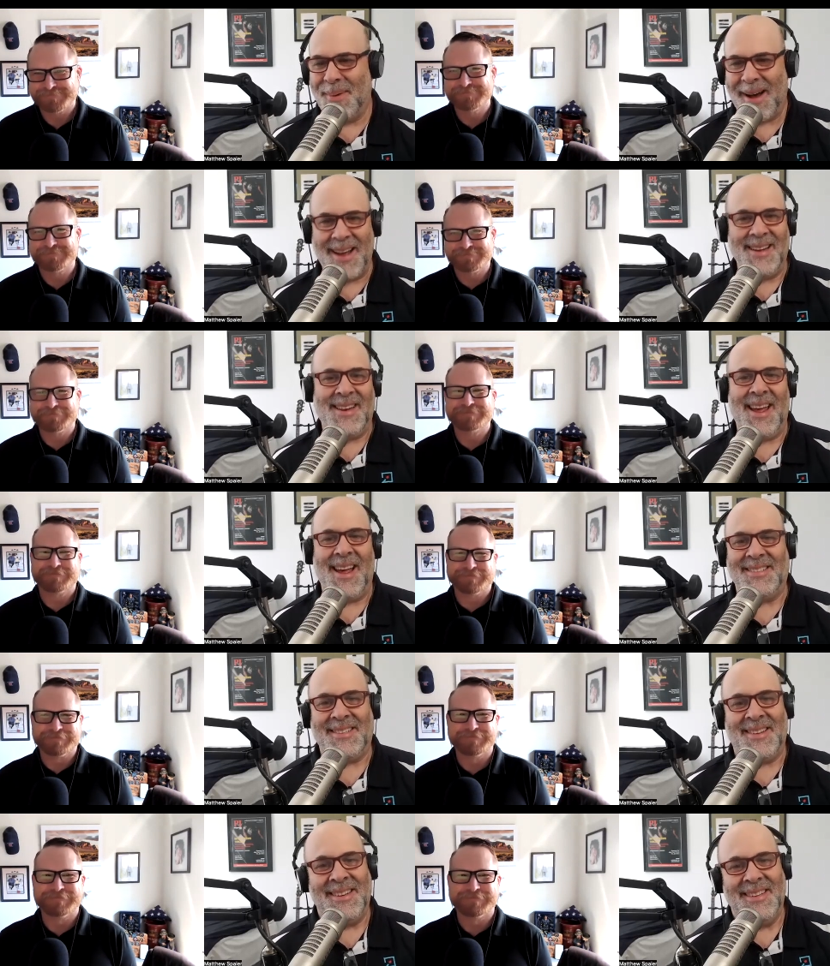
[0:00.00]
Speaker 1: a
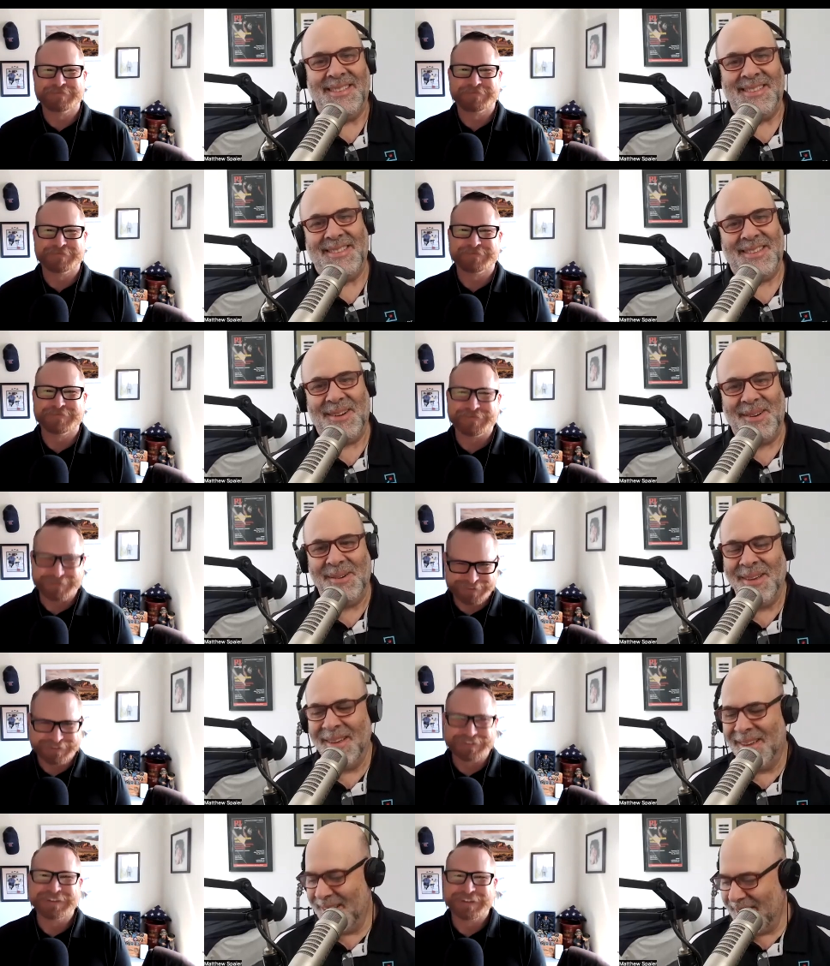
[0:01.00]
podcast on this. So
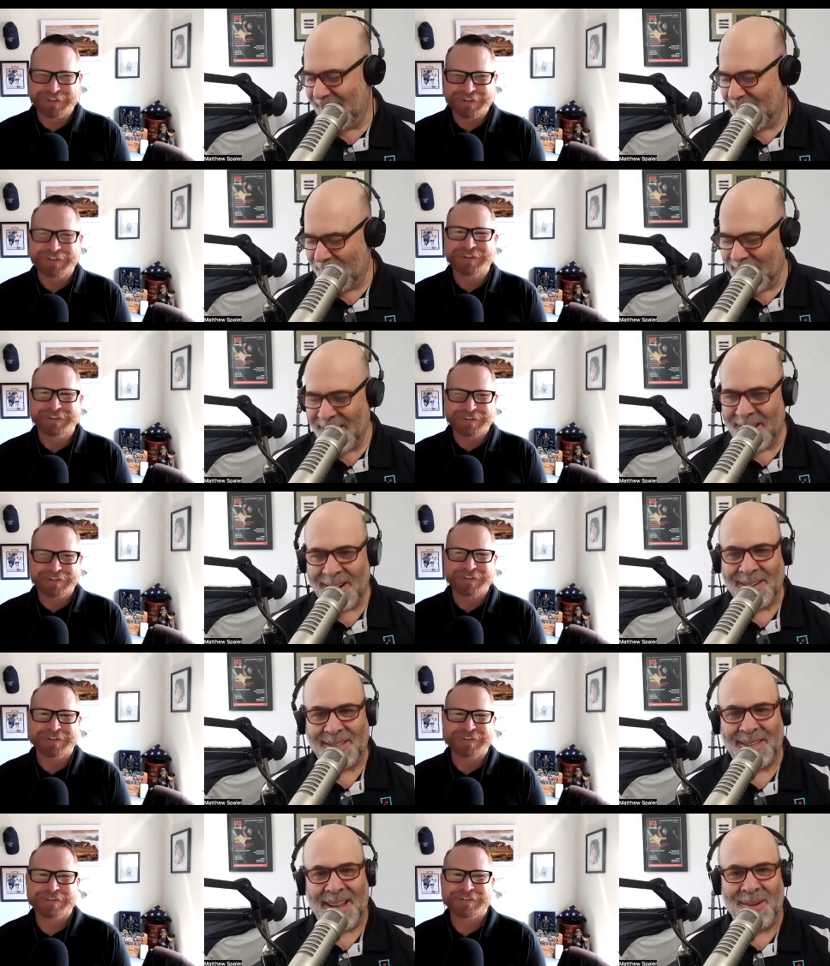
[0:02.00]
here we are.
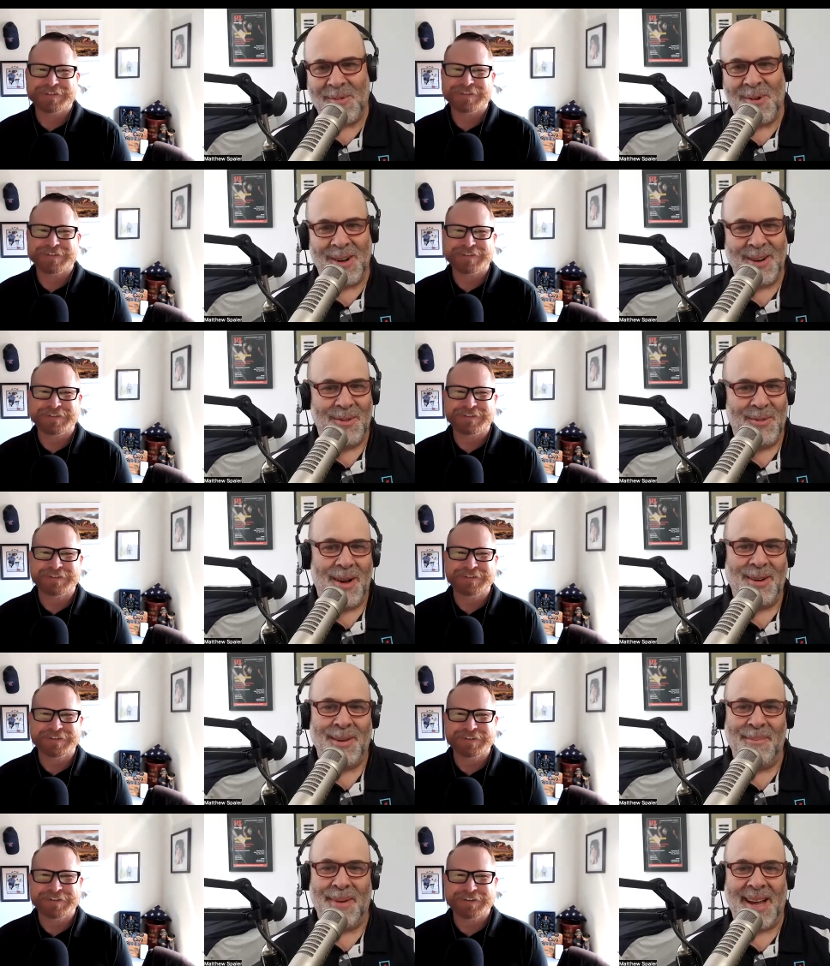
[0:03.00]
Scot Walker,
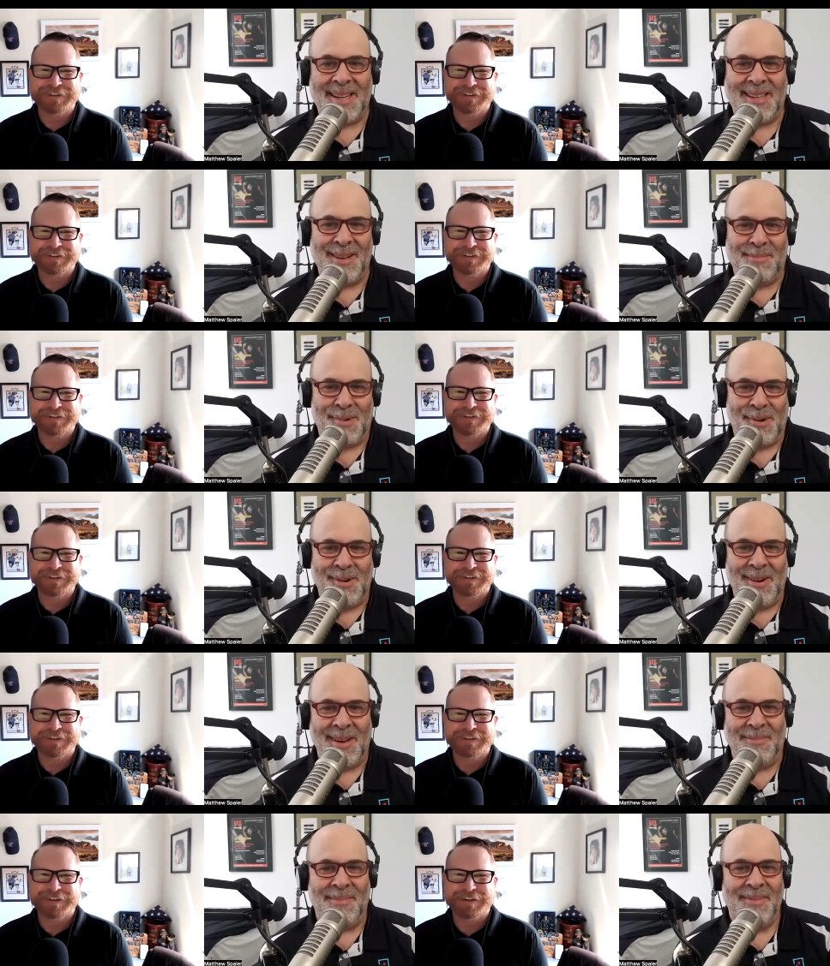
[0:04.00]
welcome back to the
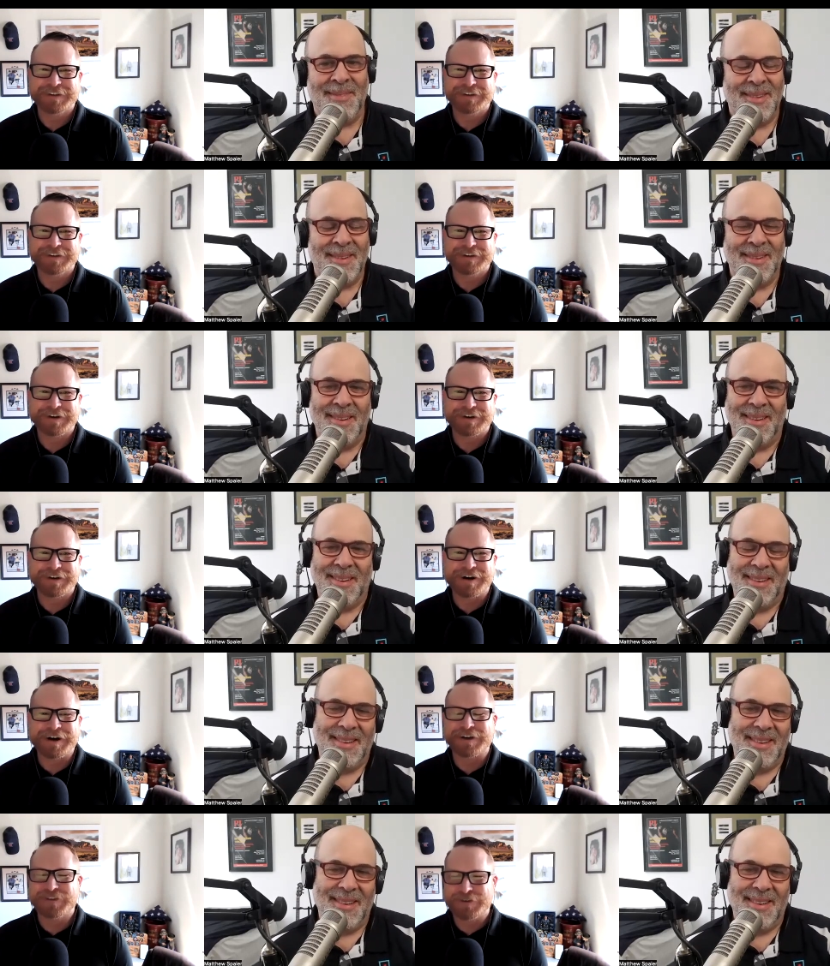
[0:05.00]
program.
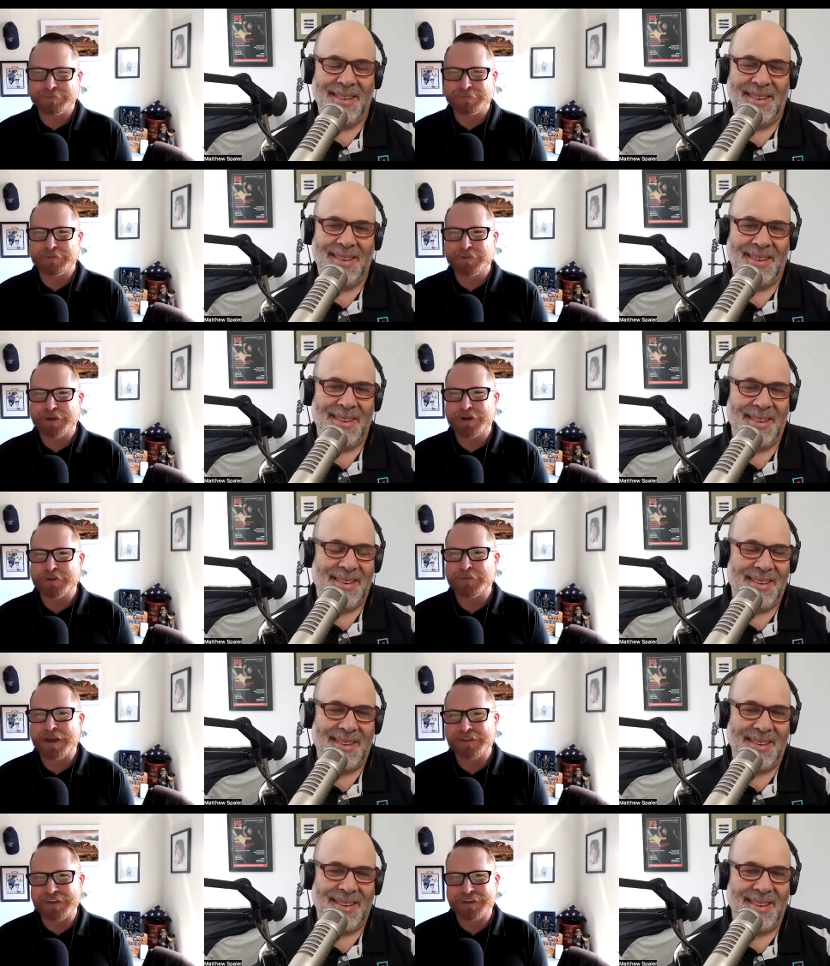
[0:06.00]
Speaker 2: Awesome to be here,
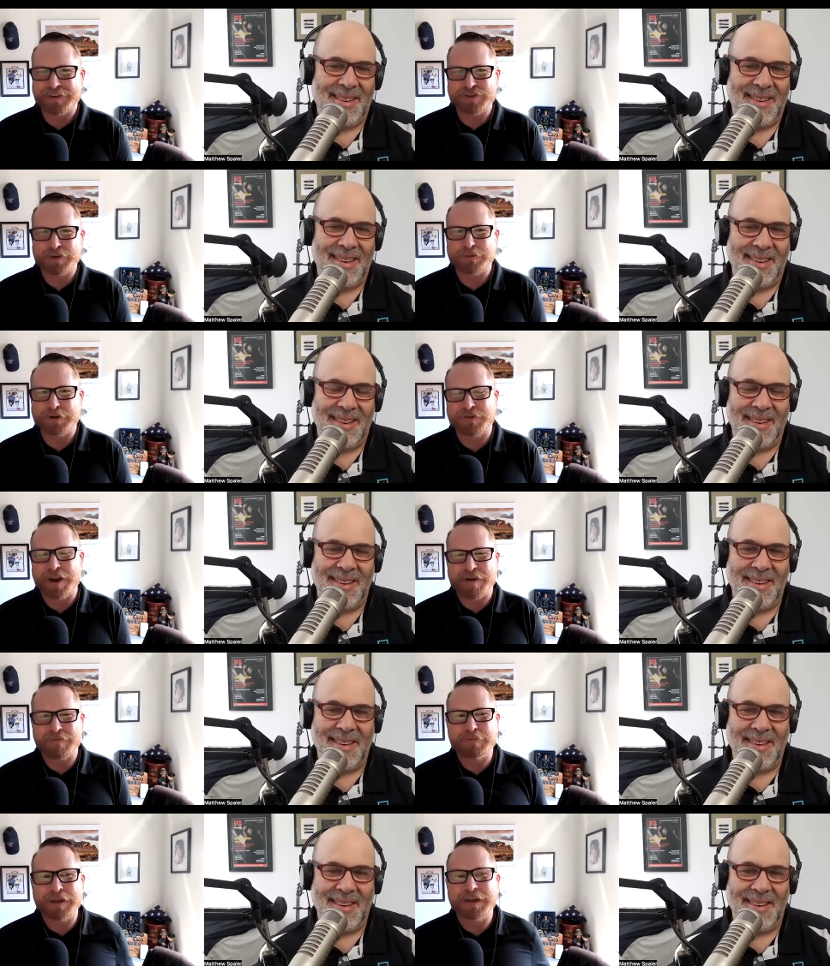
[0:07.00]
Matt. Thank you so much for having
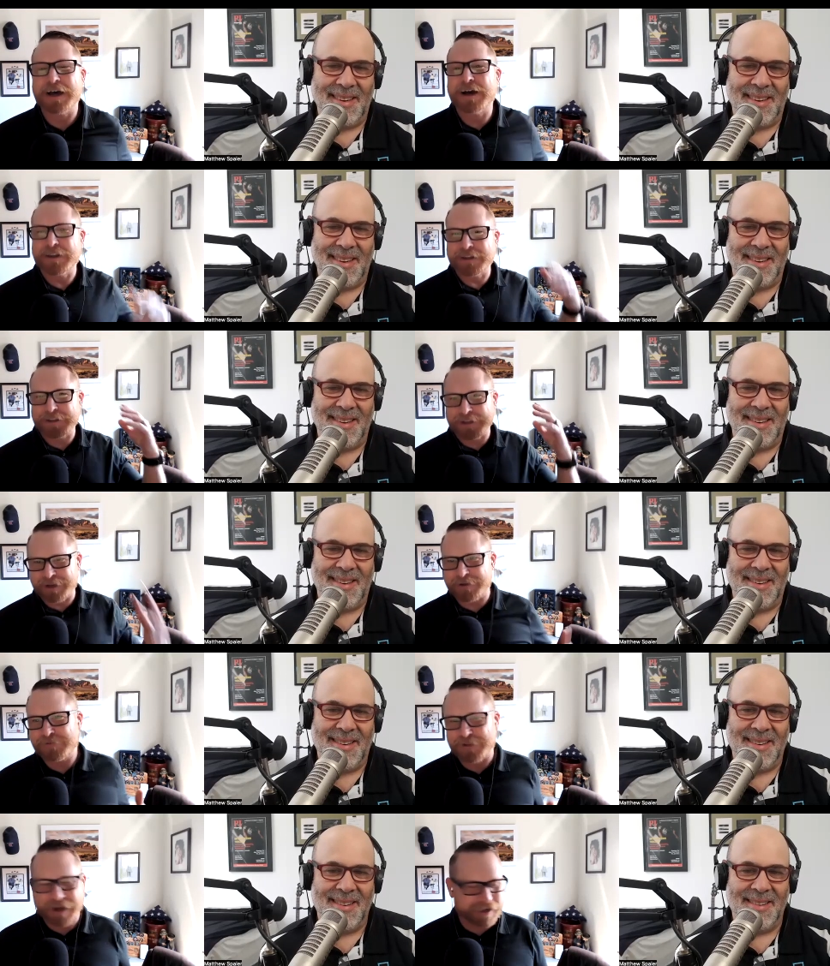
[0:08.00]
me. I love
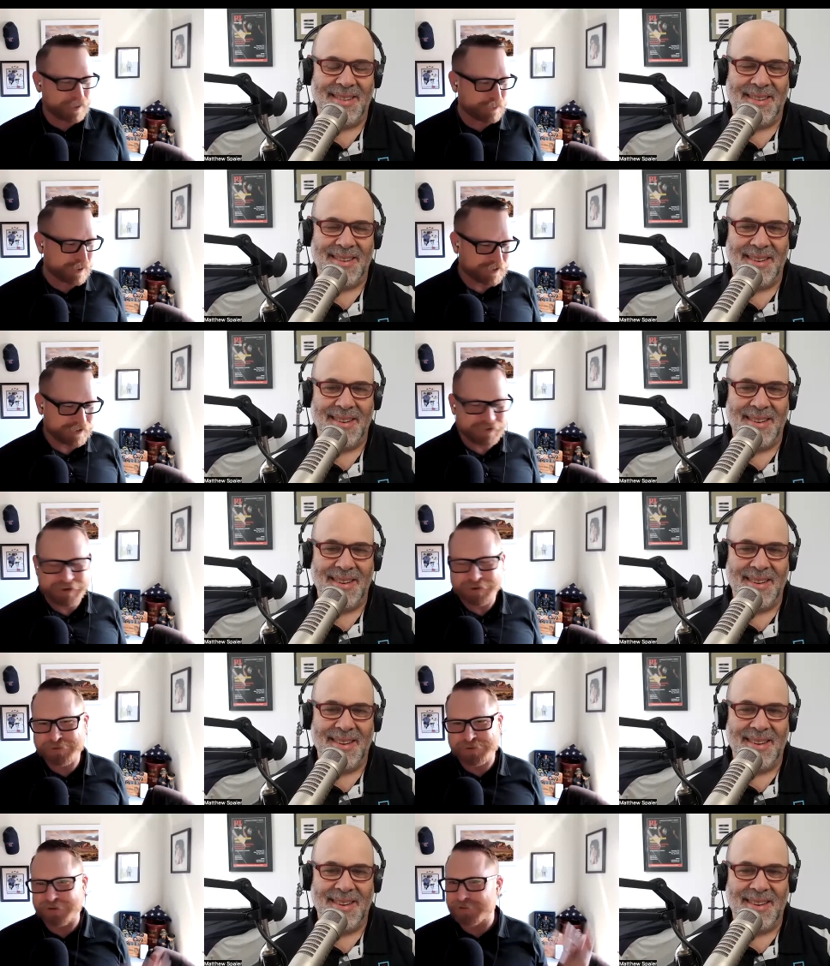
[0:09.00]
talking about this
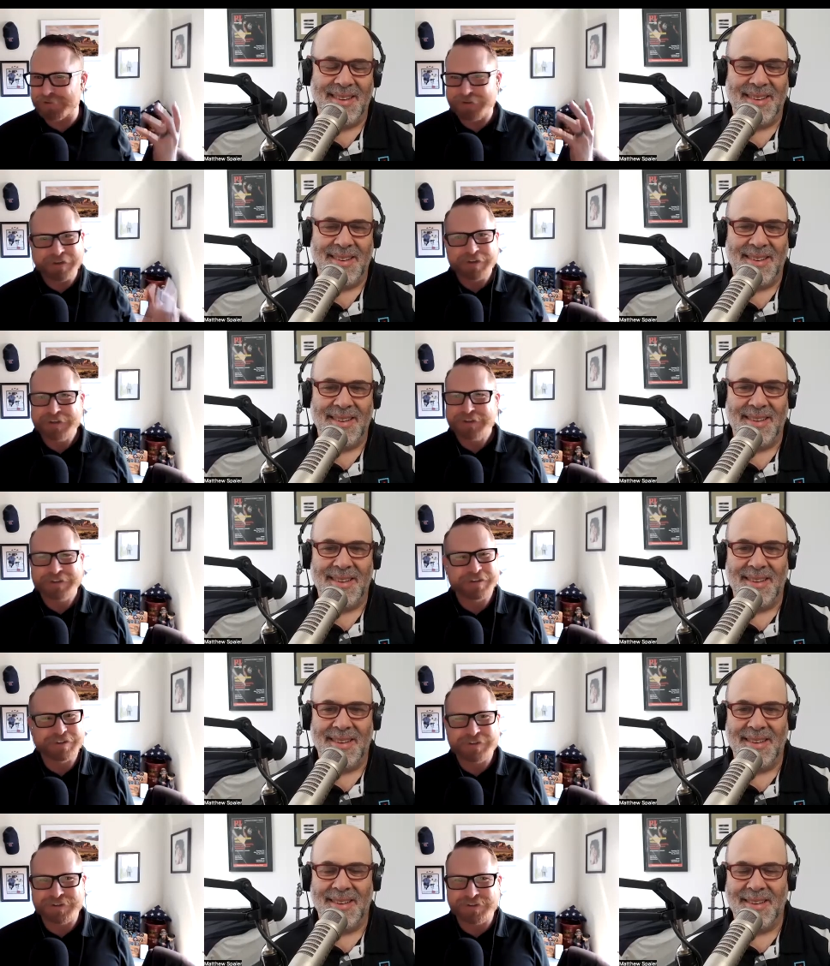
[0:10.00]
stuff. So
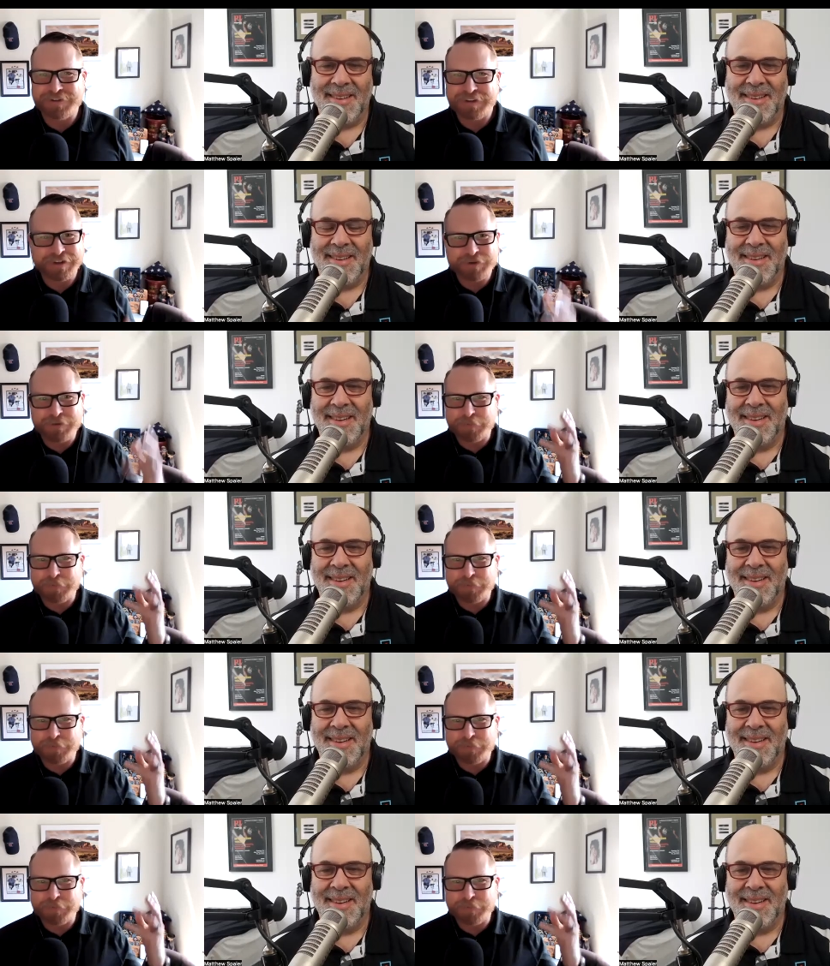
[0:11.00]
Let's just let's